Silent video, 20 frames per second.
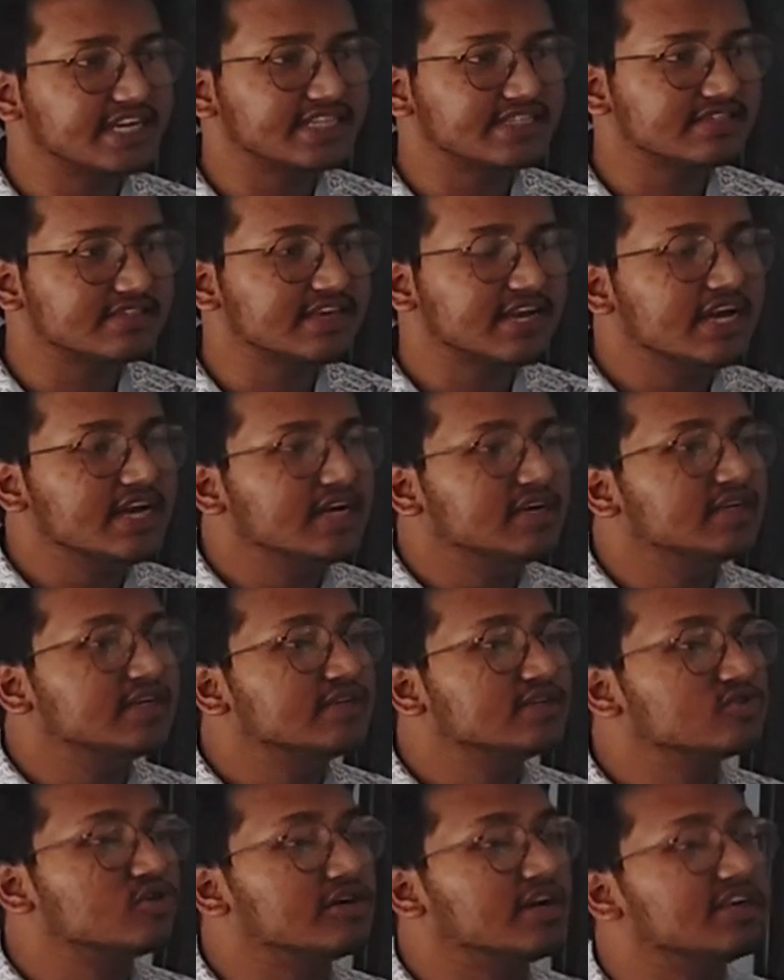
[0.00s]
Yes?
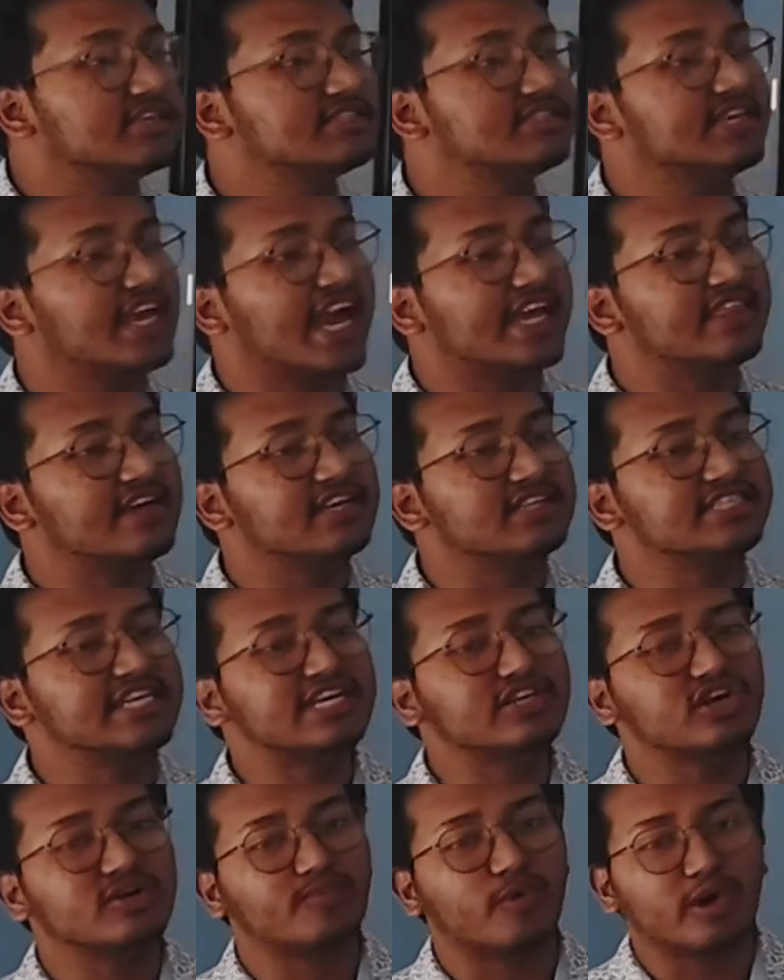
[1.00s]
So does the
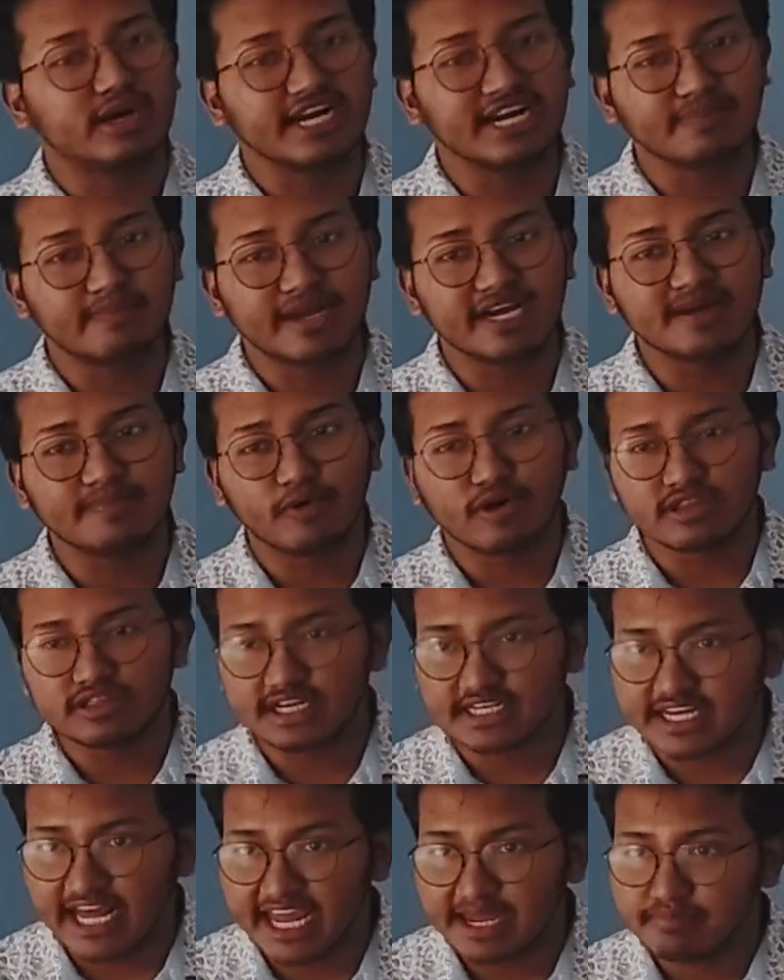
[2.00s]
energy in your body depend
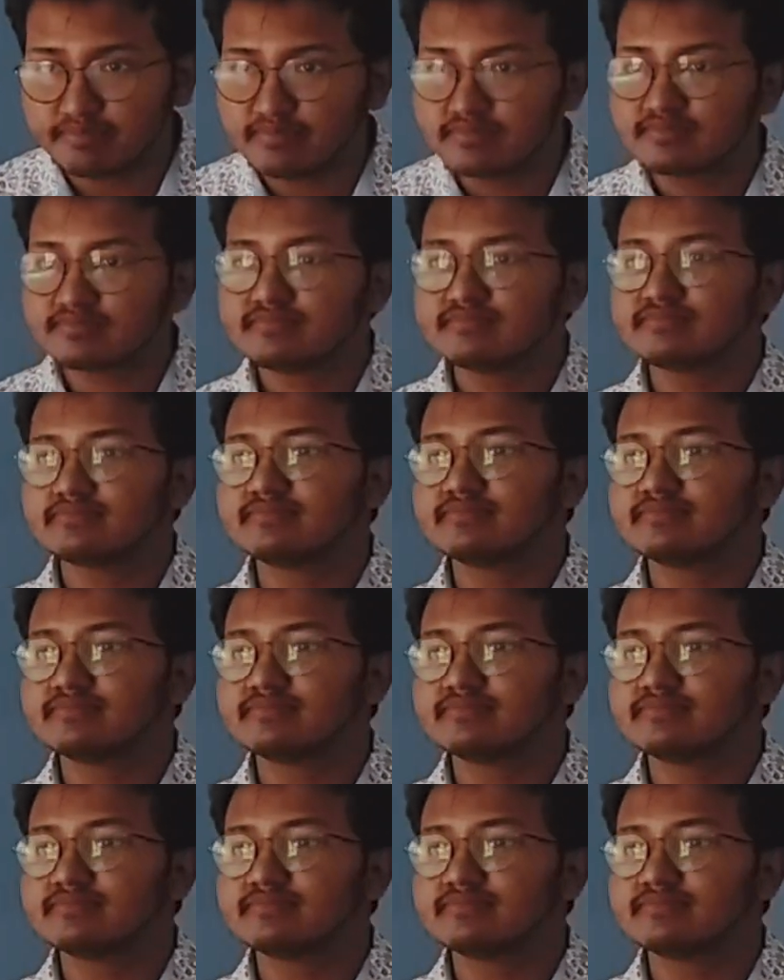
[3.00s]
upon the time?